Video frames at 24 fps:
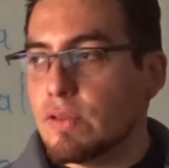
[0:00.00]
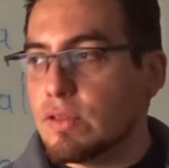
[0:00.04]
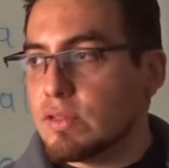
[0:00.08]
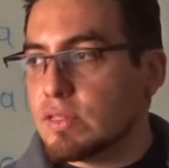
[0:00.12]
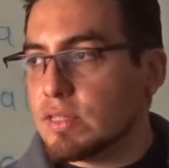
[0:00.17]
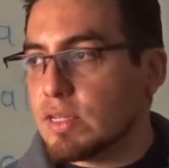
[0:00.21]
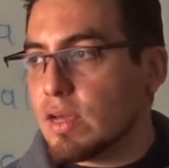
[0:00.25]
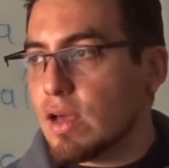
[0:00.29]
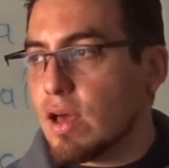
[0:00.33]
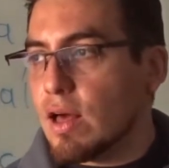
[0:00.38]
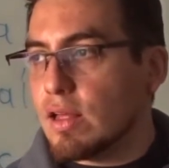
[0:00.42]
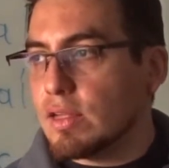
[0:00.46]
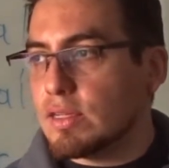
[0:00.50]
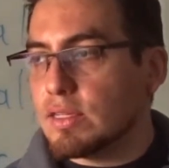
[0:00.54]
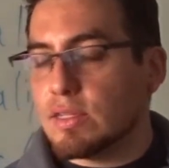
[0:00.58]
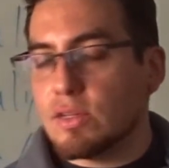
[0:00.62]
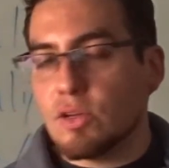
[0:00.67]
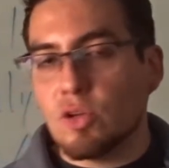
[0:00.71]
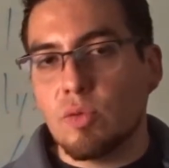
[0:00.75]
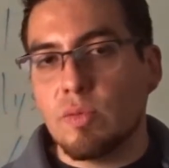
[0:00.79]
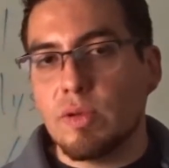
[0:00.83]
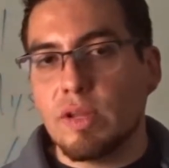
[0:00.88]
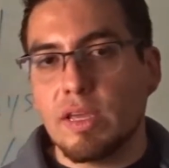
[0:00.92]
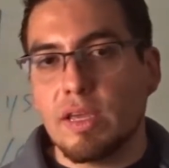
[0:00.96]
of psychology that
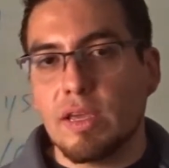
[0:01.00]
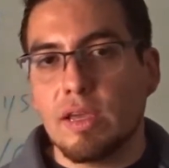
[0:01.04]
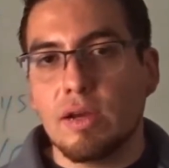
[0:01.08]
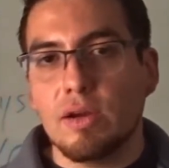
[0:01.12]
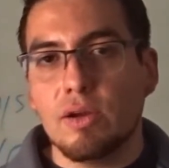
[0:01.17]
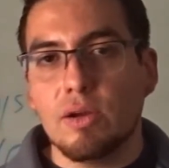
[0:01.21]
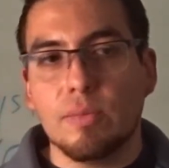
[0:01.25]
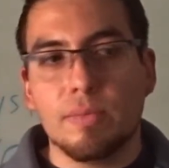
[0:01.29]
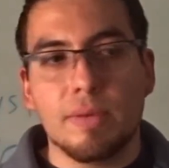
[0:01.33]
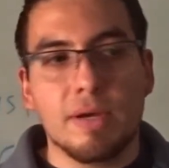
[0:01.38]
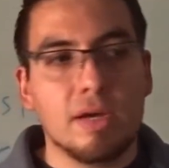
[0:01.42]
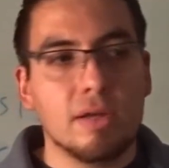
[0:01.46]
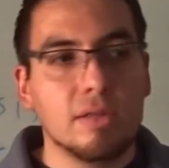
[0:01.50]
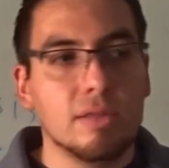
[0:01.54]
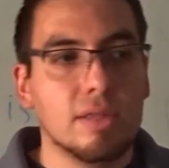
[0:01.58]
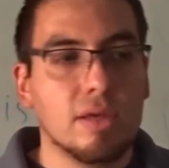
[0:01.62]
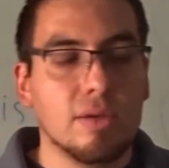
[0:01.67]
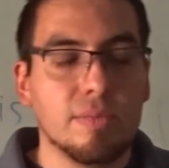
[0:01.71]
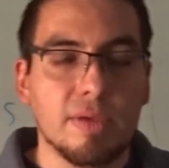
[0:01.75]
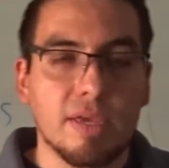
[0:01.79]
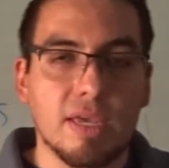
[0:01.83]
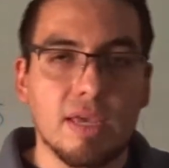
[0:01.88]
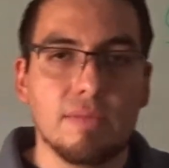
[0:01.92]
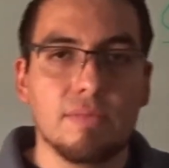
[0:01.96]
nobody cared about
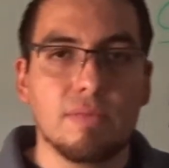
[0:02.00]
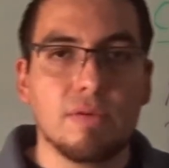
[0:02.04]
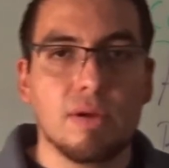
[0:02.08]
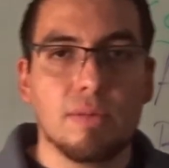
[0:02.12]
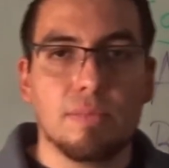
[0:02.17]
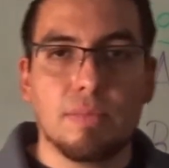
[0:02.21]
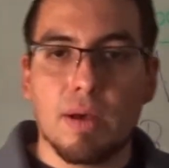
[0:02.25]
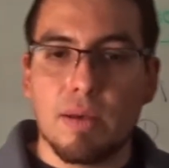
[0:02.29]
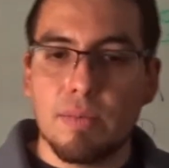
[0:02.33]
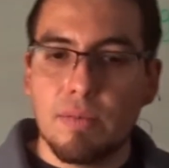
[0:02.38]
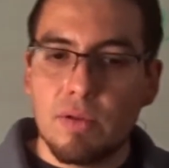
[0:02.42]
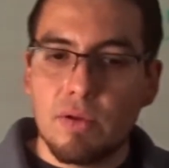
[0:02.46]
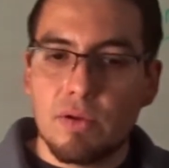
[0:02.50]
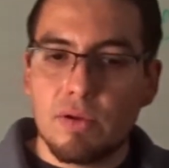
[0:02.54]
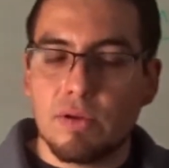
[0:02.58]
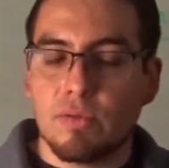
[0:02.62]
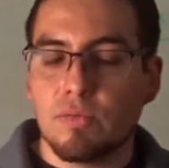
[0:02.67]
now became very popular,